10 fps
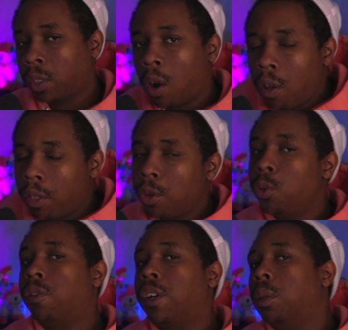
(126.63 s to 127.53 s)
All the new
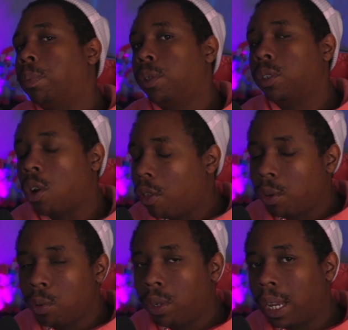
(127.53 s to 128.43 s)
developers, all the
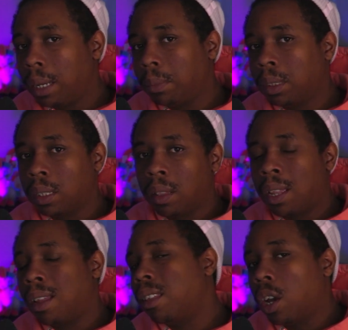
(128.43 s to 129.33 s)
new games,
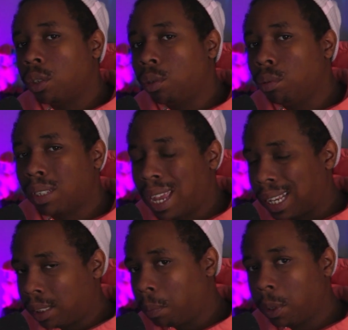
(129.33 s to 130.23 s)
now they all use
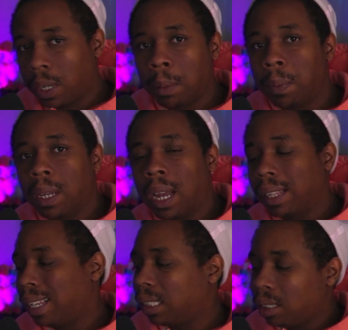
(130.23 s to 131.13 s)
X-input API.
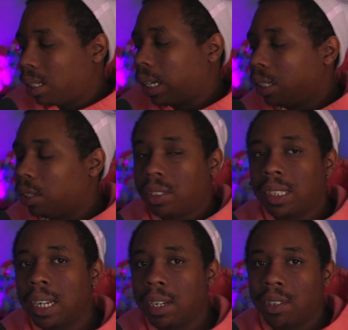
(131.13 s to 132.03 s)
That's like your
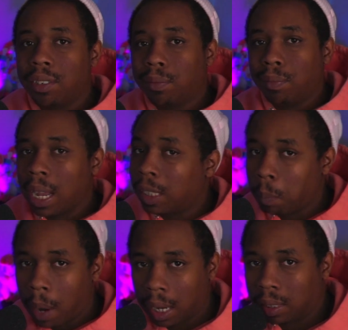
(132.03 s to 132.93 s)
standard
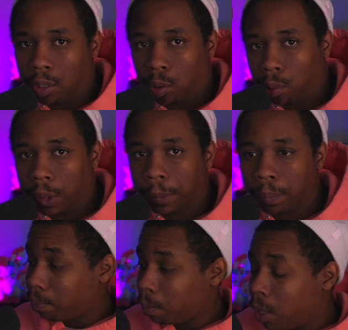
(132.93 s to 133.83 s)
Xbox controller.
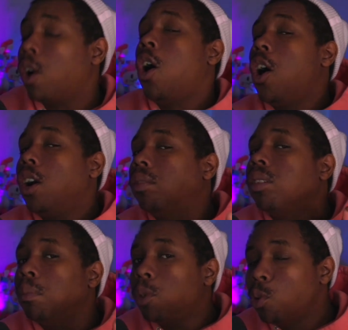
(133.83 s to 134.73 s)
There are
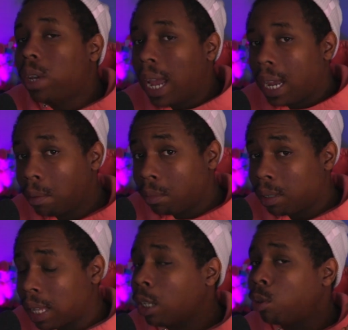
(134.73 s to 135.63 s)
some new games
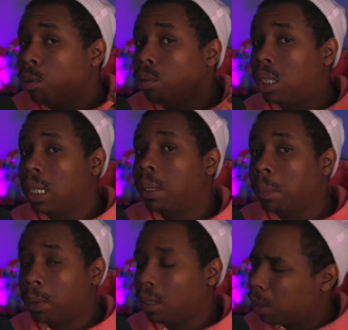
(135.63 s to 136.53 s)
that use
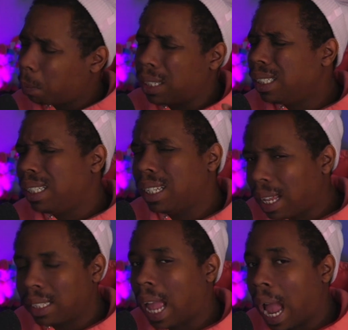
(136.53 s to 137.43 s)
D-input, especially in
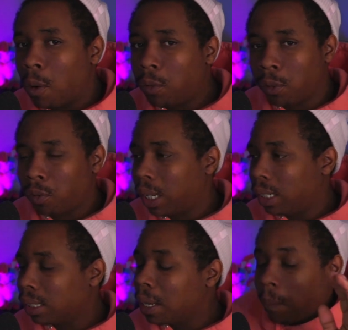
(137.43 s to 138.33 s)
like the alpha
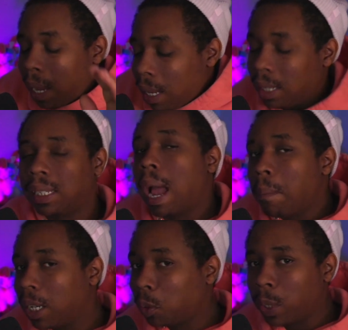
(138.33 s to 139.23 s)
phase, and there's not
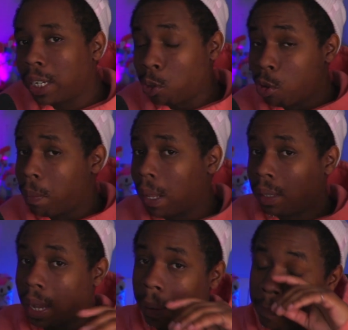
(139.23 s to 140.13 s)
much we can do about that.